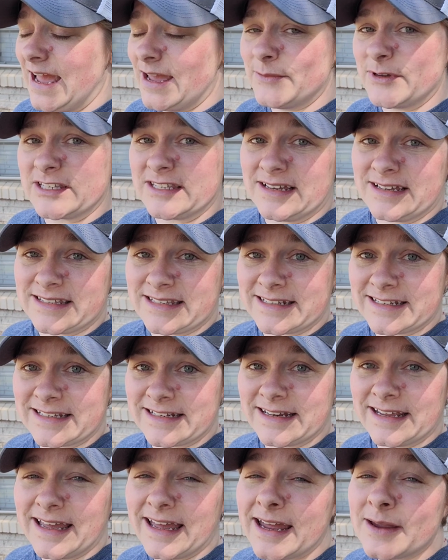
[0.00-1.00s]
I'm exhausted.
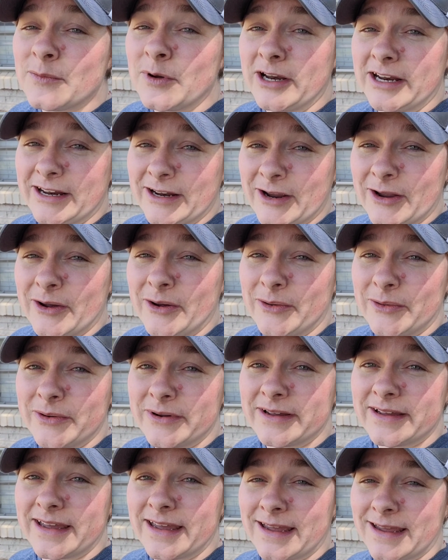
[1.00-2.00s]
I'm ready to go
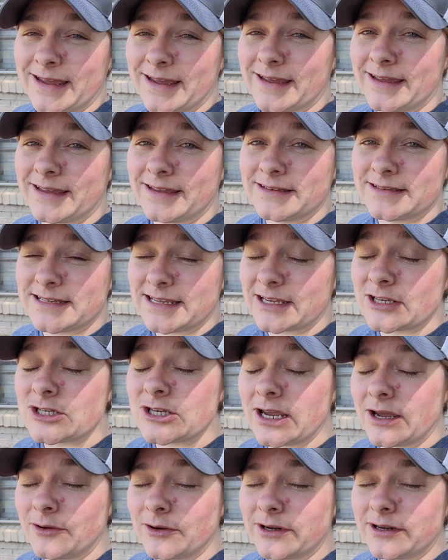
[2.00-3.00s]
and take a
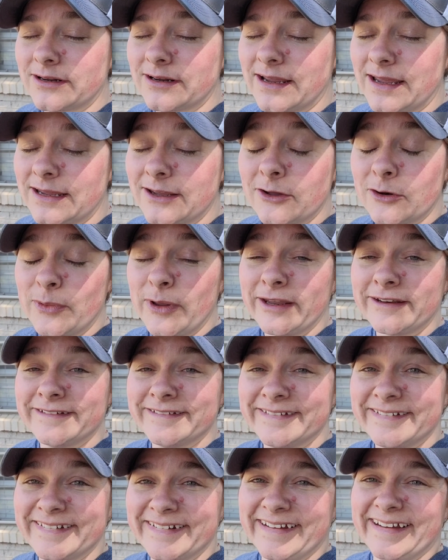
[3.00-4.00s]
shower and go to bed.
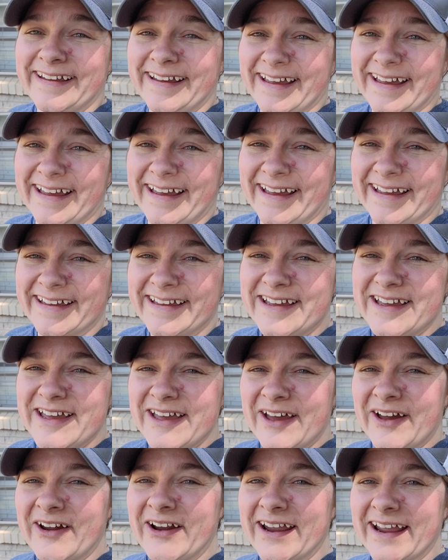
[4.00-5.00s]

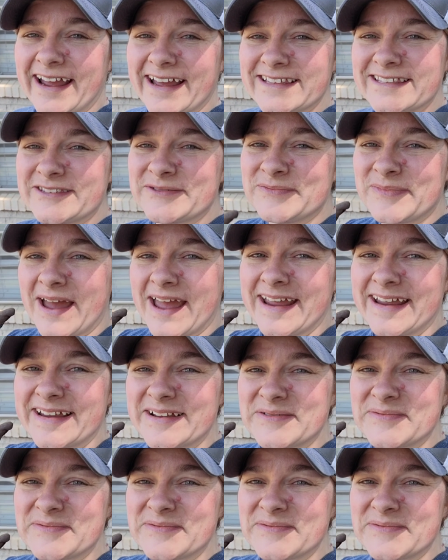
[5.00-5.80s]
All right, guys. Bye.